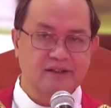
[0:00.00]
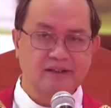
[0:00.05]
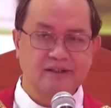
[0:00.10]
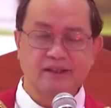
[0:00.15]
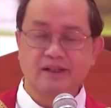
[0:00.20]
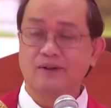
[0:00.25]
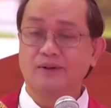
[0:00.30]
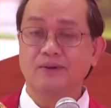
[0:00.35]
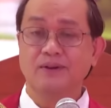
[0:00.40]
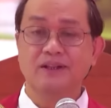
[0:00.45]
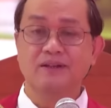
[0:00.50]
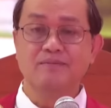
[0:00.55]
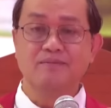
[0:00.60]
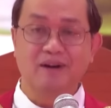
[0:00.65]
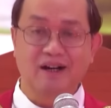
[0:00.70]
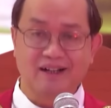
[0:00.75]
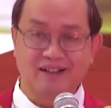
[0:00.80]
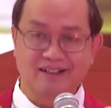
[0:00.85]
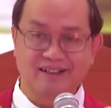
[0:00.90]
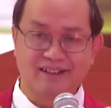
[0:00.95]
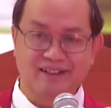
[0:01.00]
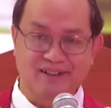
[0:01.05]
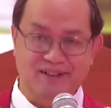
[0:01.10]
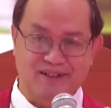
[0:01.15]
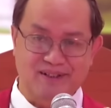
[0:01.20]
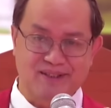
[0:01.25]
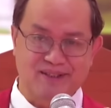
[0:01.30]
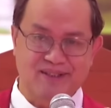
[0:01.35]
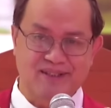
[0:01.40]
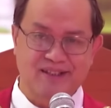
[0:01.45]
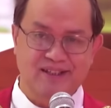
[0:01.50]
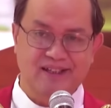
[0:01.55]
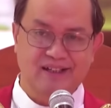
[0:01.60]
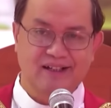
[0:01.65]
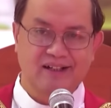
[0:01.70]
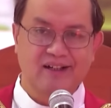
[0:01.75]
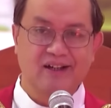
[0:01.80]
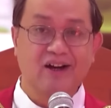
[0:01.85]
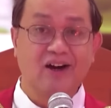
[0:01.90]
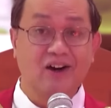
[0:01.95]
the holy martyrs
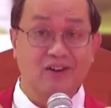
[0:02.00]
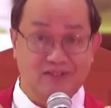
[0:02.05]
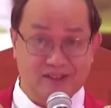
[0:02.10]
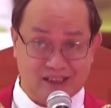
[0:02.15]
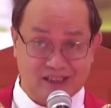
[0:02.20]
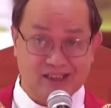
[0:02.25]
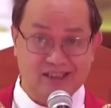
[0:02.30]
of the